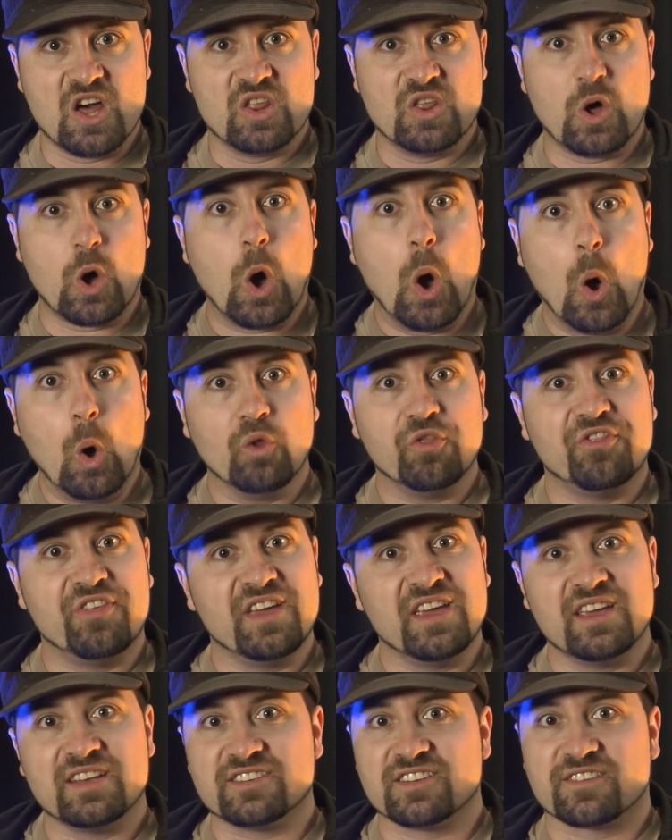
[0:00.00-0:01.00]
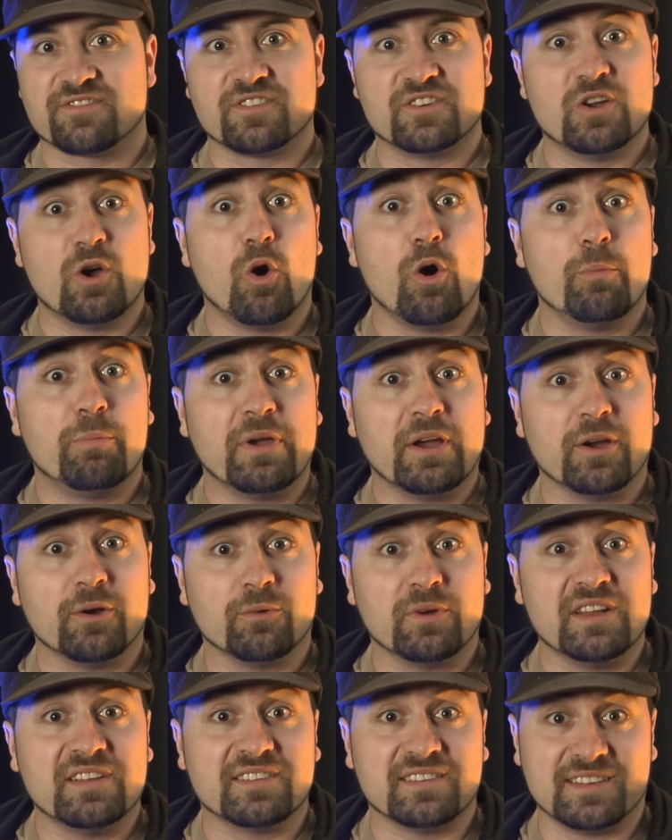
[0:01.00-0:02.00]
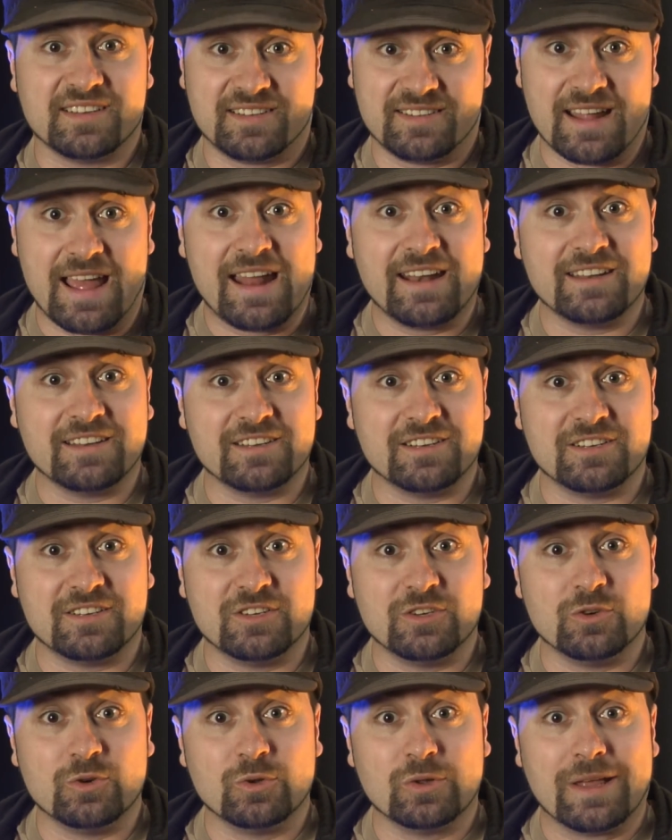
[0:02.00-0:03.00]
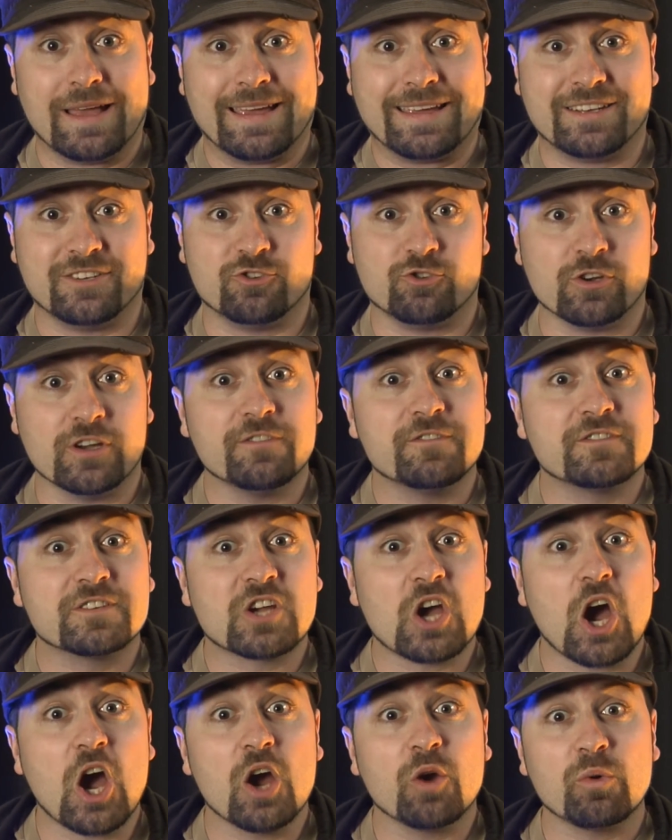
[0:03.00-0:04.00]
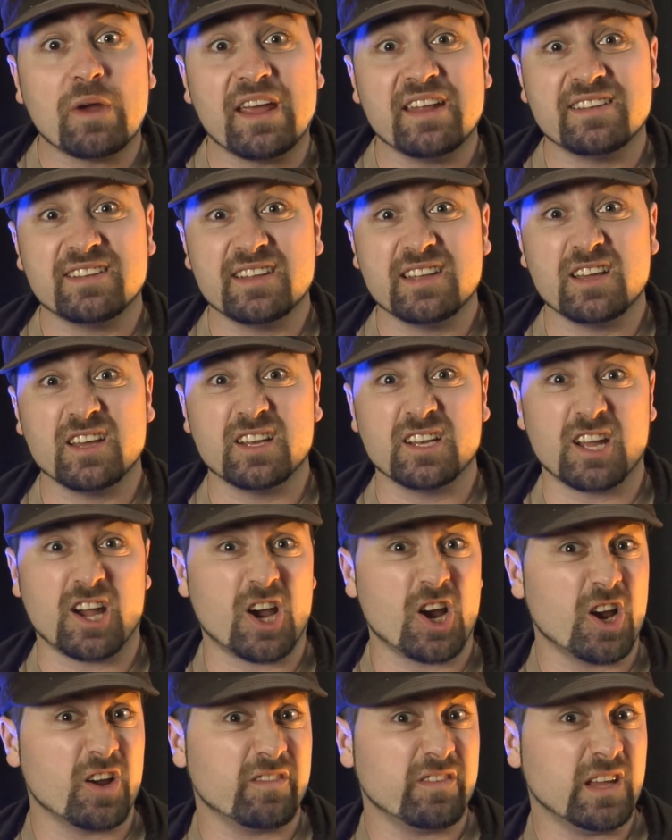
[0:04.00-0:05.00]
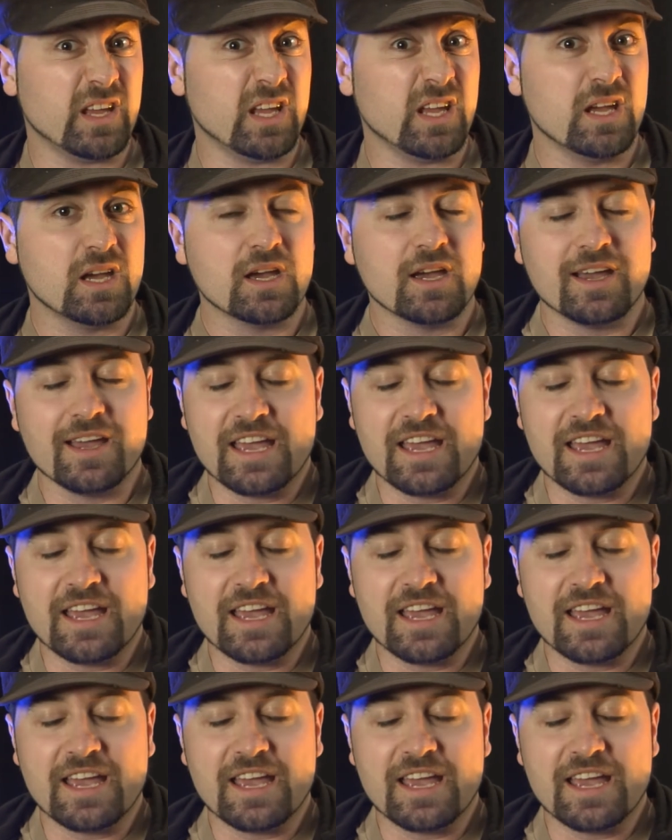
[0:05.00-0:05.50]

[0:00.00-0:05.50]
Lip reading: The whole thing, just for no apparent reason, decided to do like drift car racing in an RV.